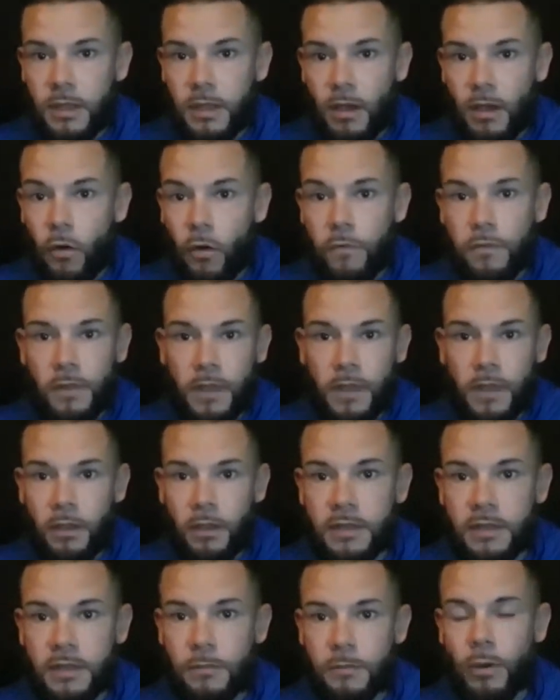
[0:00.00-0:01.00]
Hopefully I'll
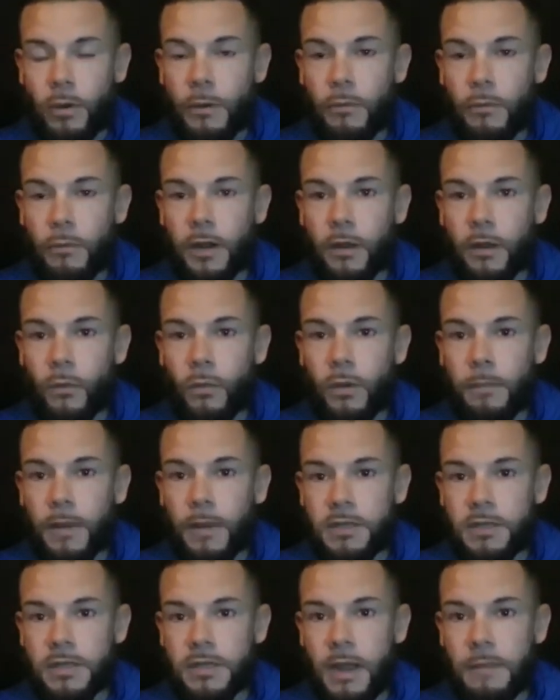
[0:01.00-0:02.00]
the point where I can quit my
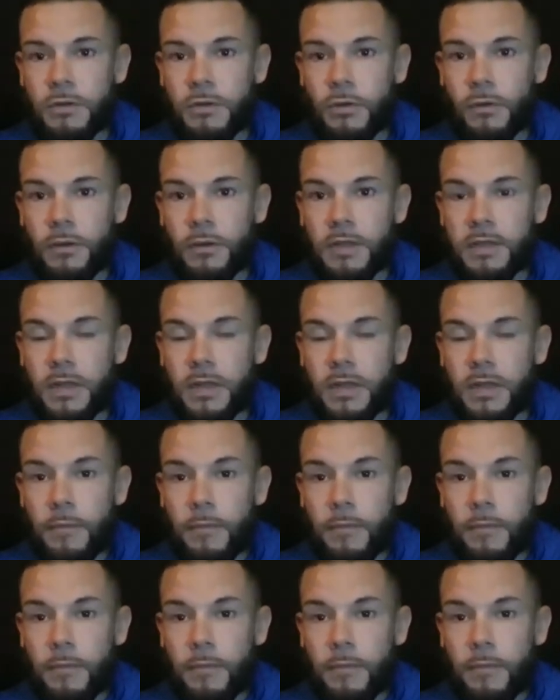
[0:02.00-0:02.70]
job doing this.